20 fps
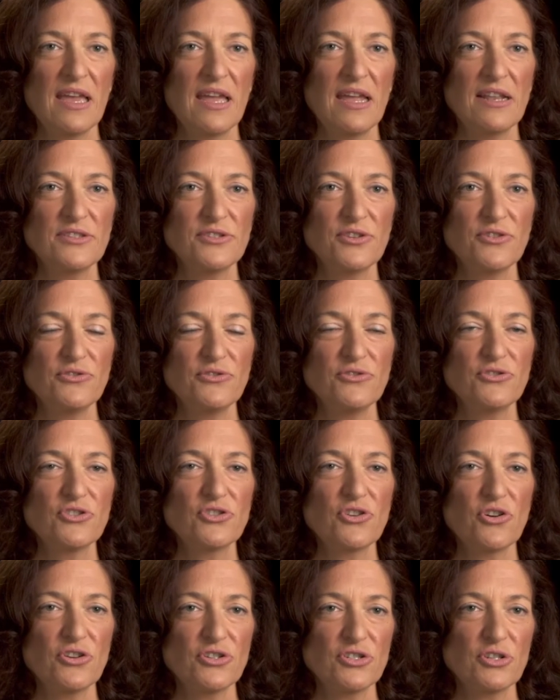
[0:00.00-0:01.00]
And so you
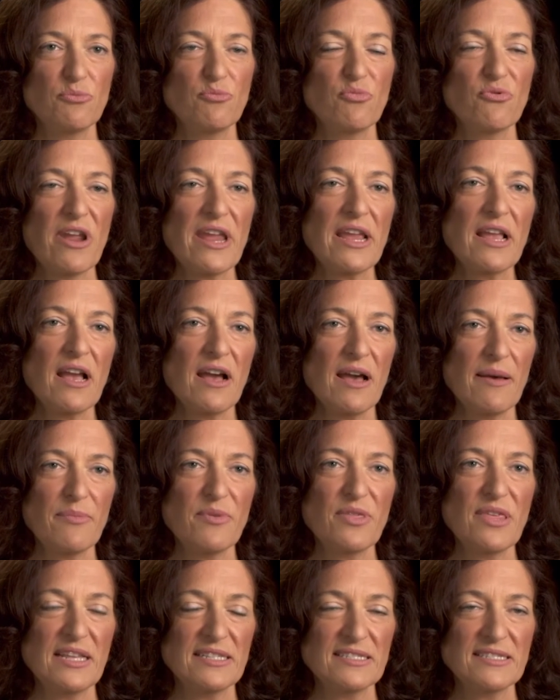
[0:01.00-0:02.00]
start to break
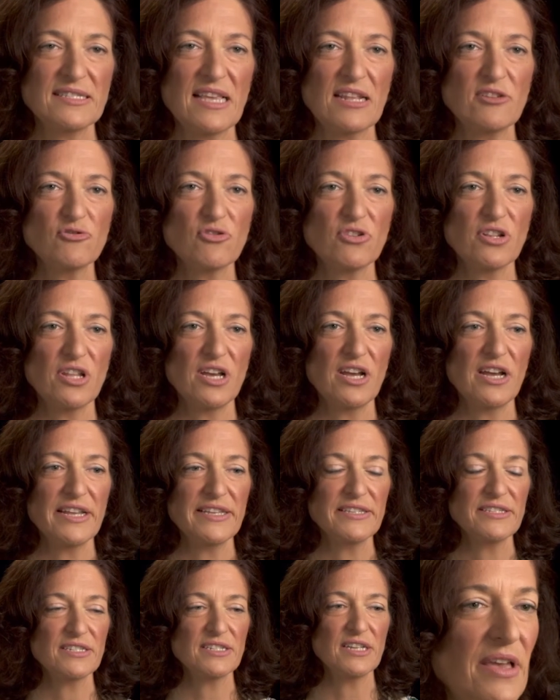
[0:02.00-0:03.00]
up that
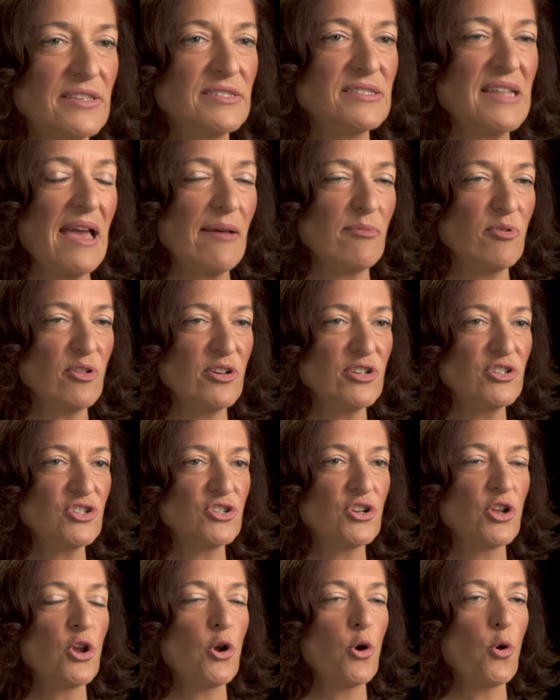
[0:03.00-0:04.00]
centralized,
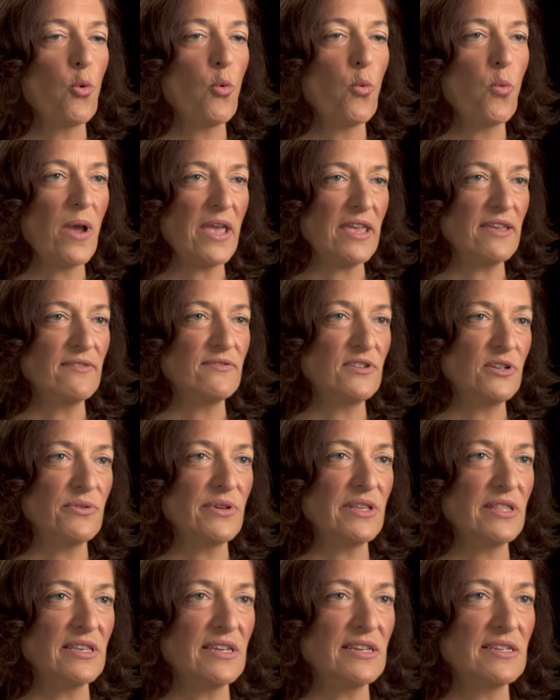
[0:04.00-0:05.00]
established way of
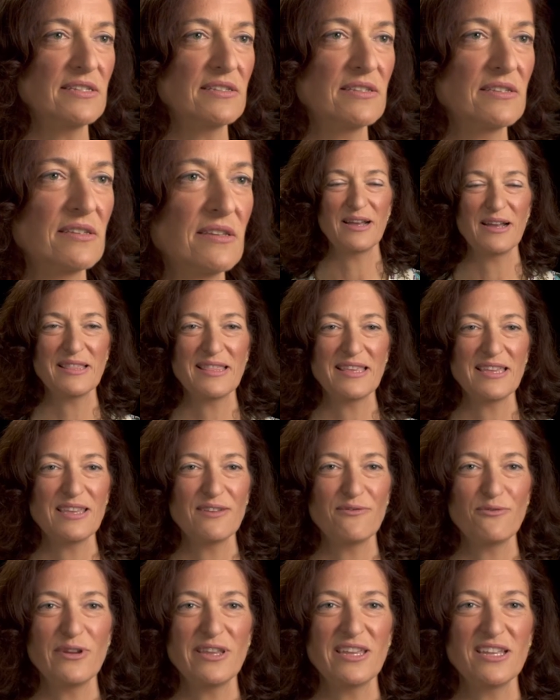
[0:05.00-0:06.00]
doing things. I think
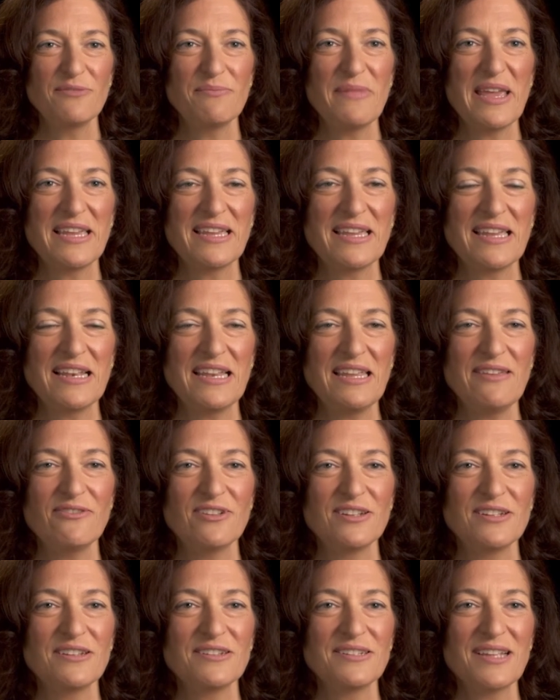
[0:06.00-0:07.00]
if we can make an
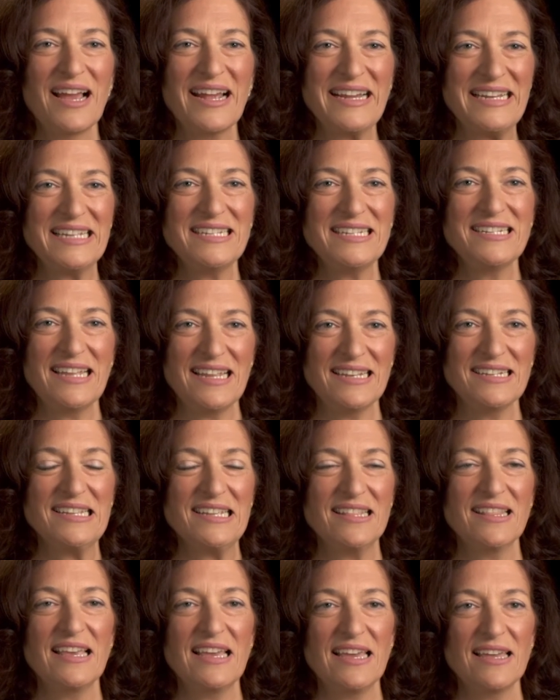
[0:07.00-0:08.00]
even tiny dent
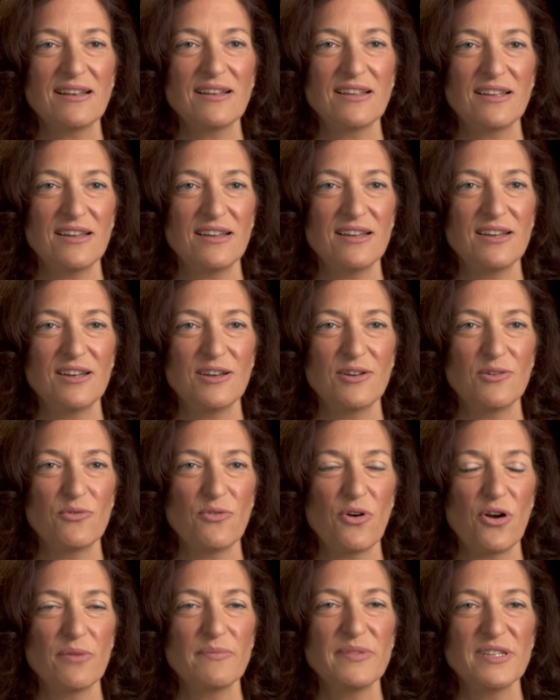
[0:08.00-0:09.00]
in that, uh,
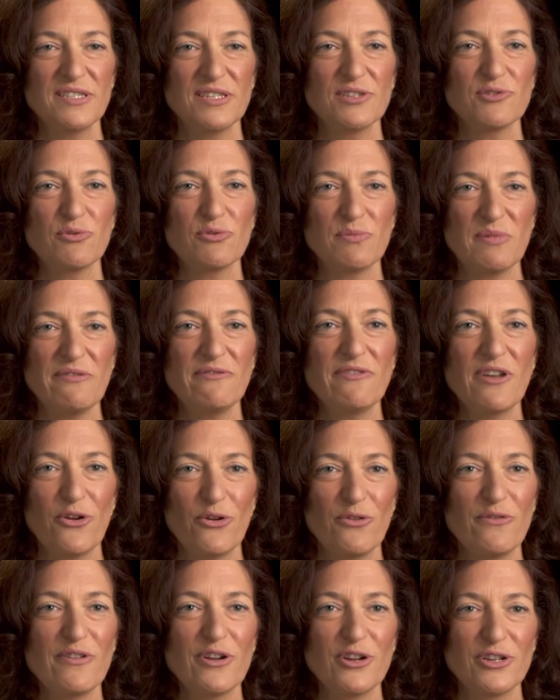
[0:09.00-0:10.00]
our business would be
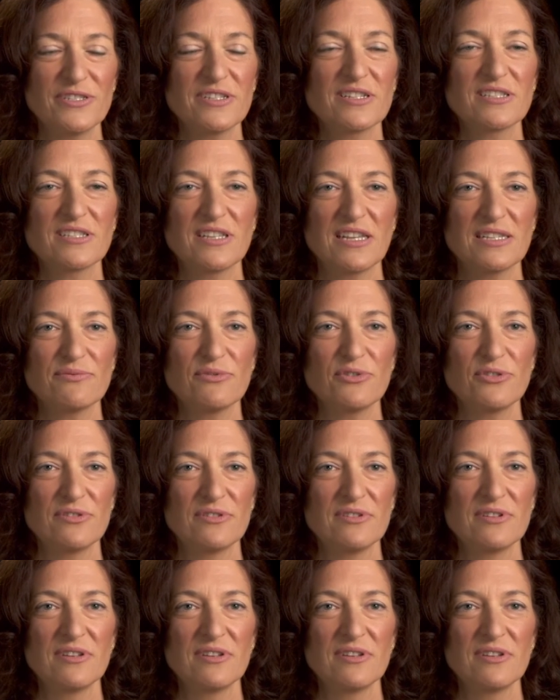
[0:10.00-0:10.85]
very, very successful.